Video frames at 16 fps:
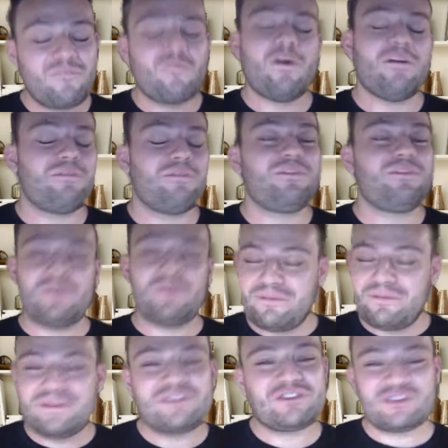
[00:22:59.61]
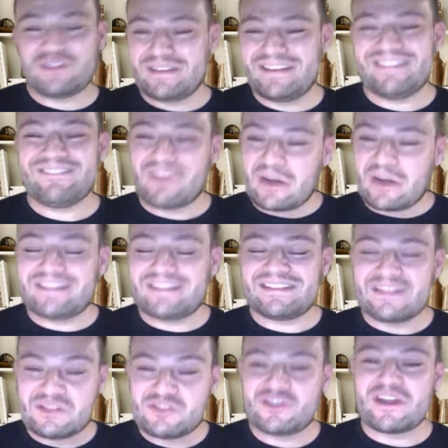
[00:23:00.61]
officially
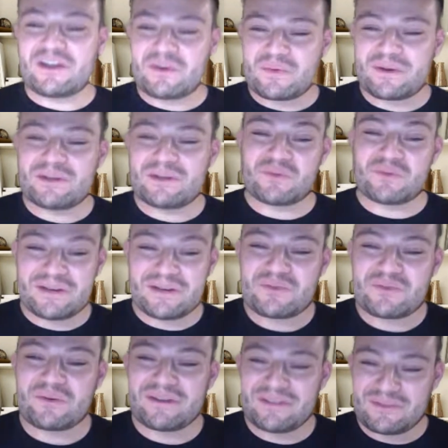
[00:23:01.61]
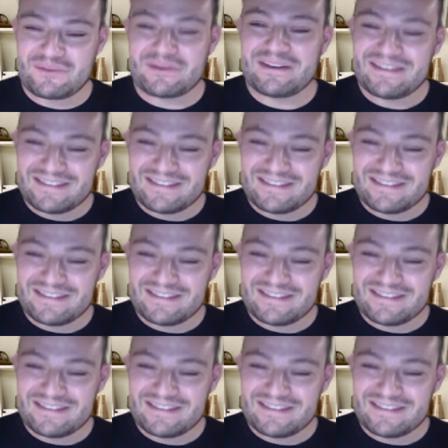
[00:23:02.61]
since January 2023.